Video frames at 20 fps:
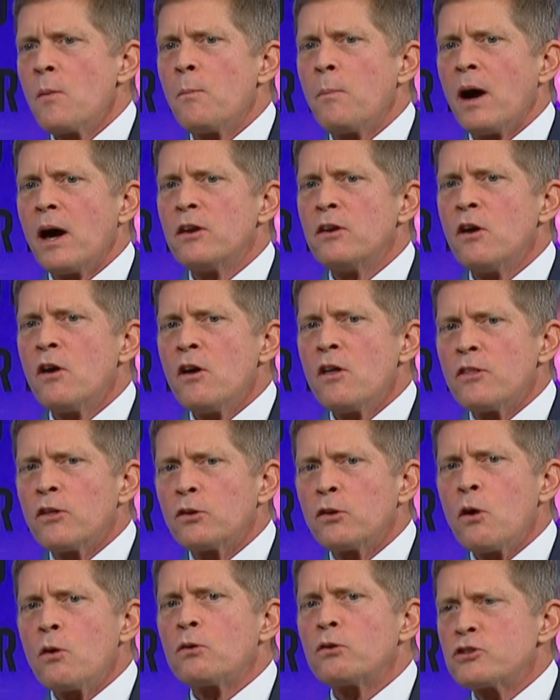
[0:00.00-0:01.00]
but the
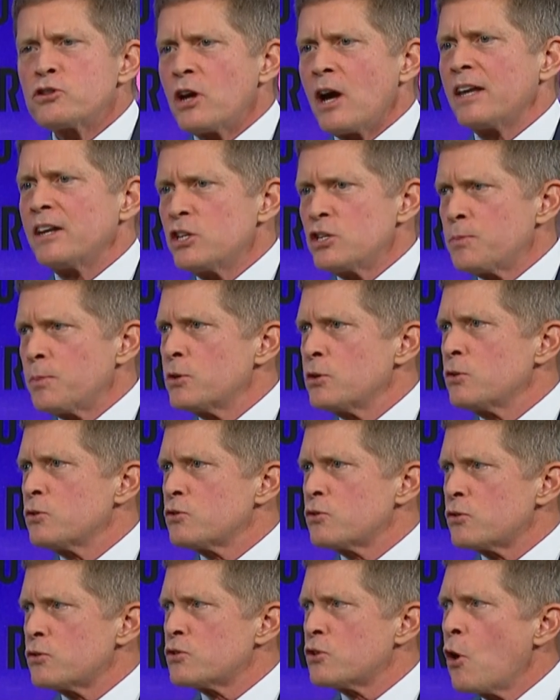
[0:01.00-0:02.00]
local Chinese
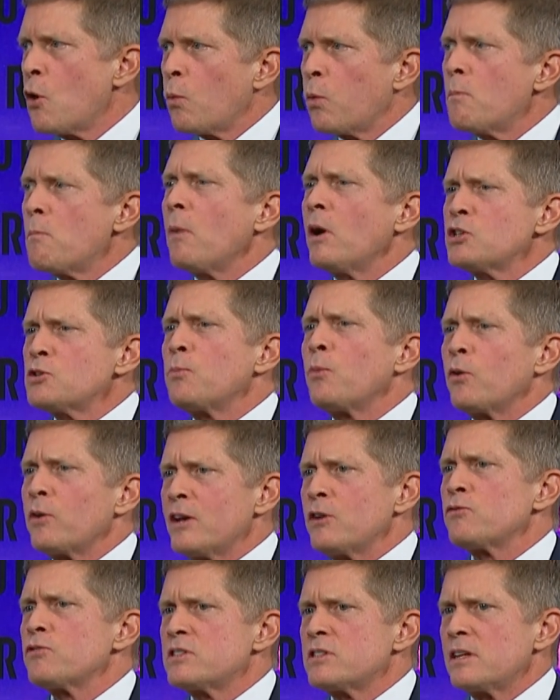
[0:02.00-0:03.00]
producers were much more
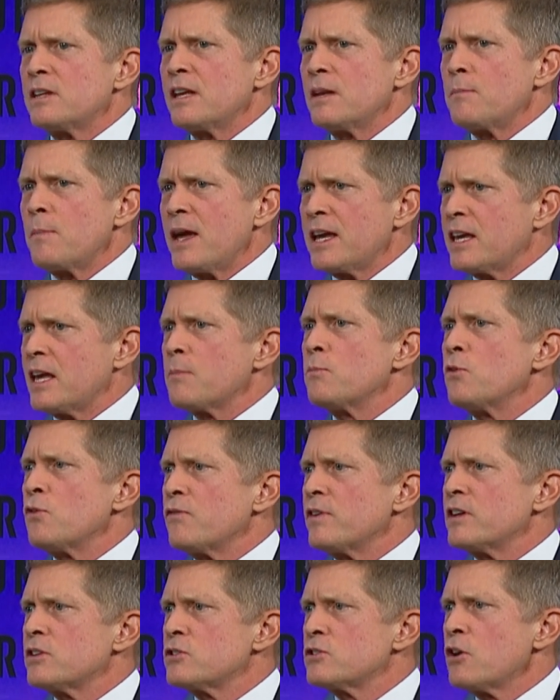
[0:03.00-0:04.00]
interested in making
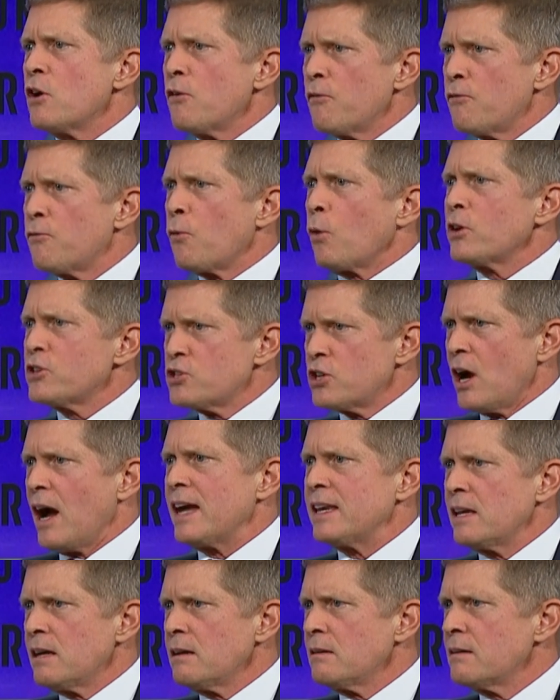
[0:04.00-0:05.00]
movies for
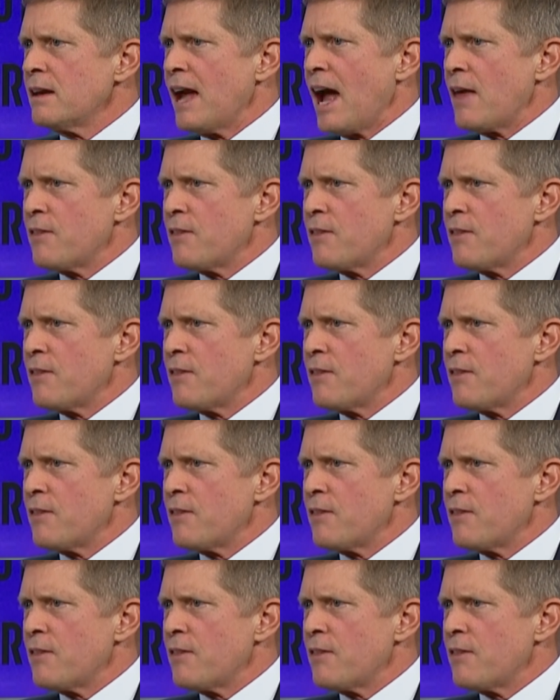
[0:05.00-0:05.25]
China